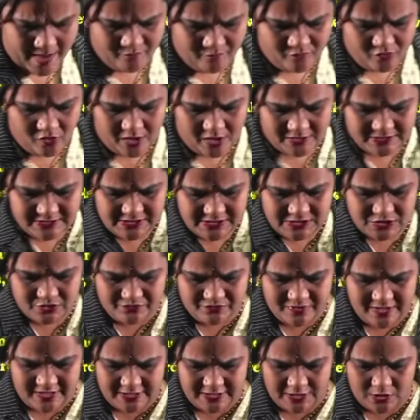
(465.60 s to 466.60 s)
voice is
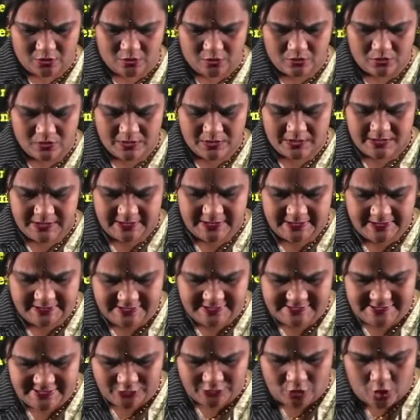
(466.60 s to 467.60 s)
very low. Is
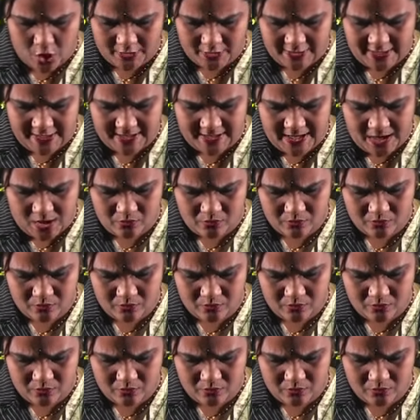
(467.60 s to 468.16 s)
it okay now?